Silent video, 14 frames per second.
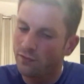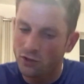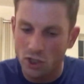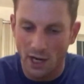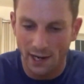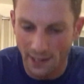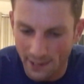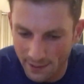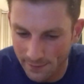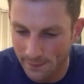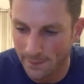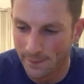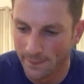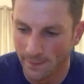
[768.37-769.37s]
training
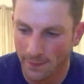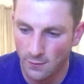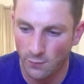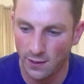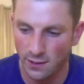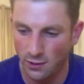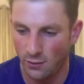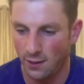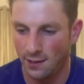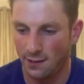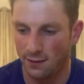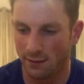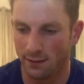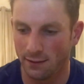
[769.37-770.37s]
where you're
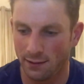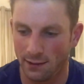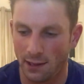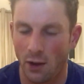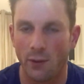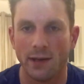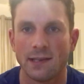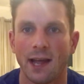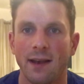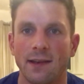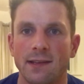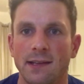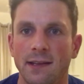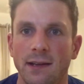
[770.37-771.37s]
doing low
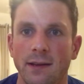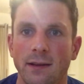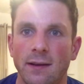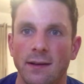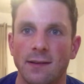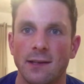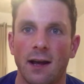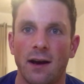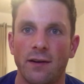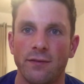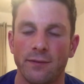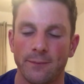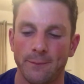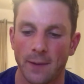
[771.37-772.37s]
intensity
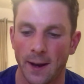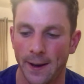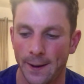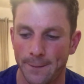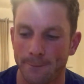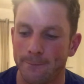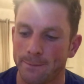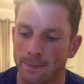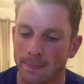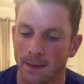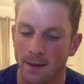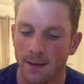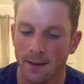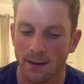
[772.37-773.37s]
stuff can
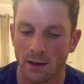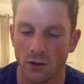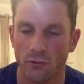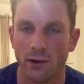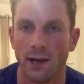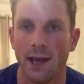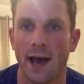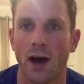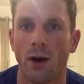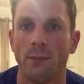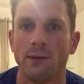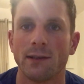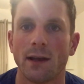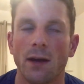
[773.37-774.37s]
really
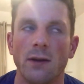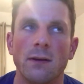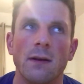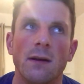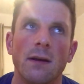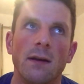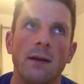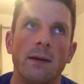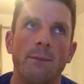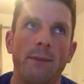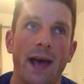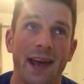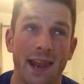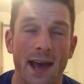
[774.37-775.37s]
help. So
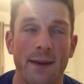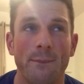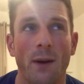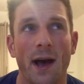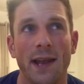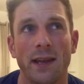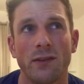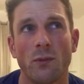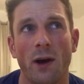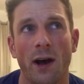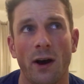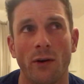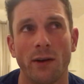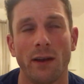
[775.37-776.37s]
bear that in mind as
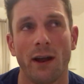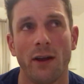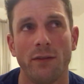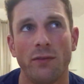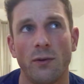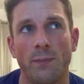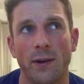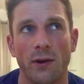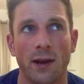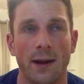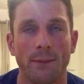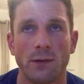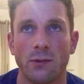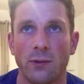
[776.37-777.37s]
well. You know, if you're building
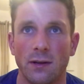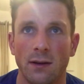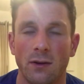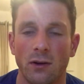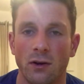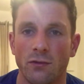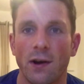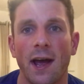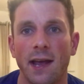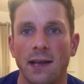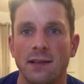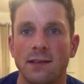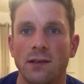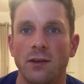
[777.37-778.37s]
up to a longer
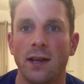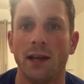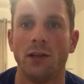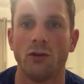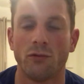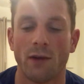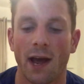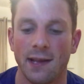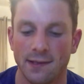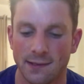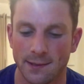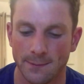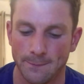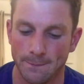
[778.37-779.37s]
race, you need your
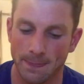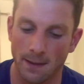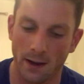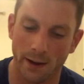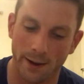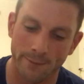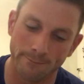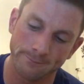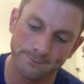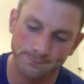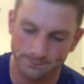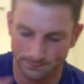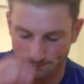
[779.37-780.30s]
rest. And